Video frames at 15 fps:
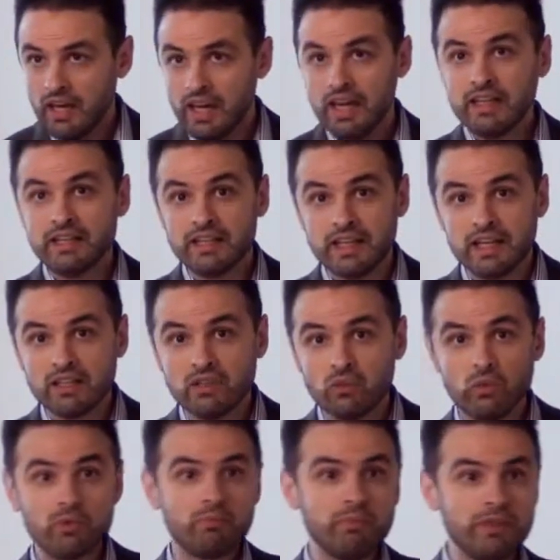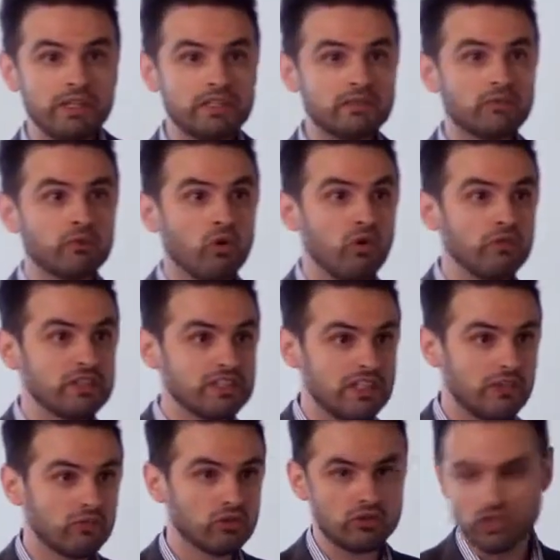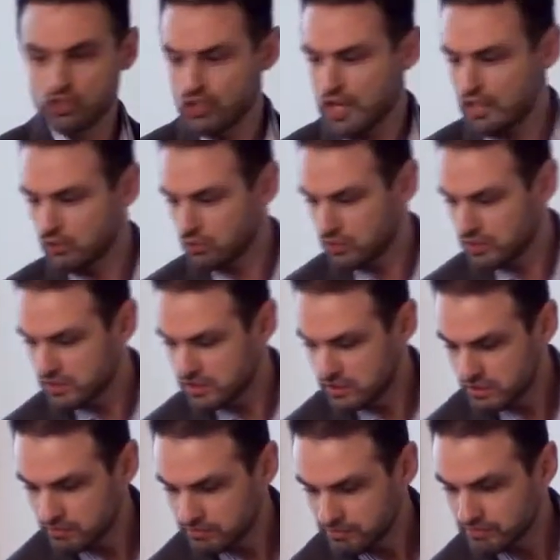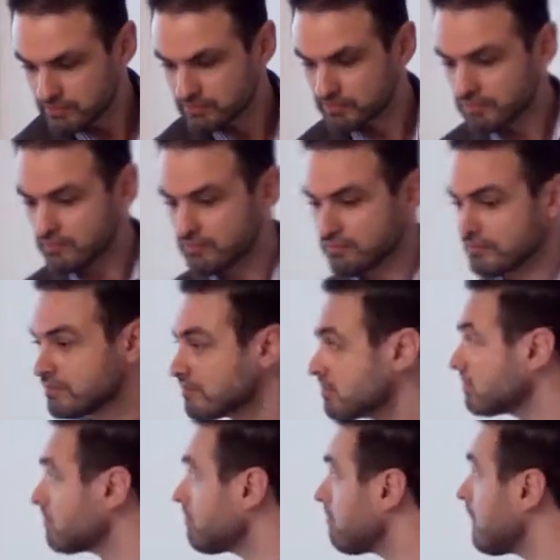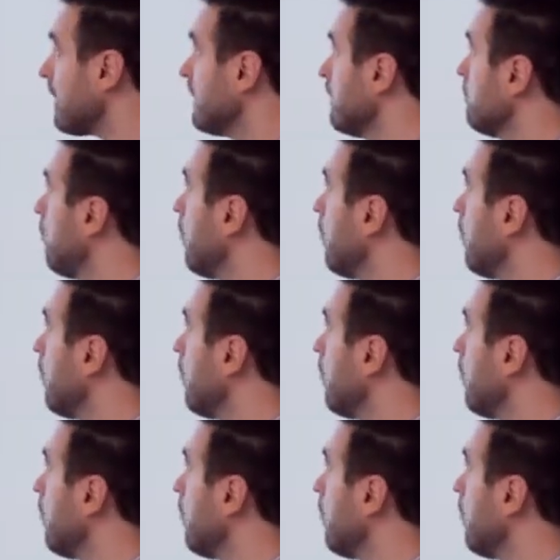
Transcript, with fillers: and then repeat over several trajectories. The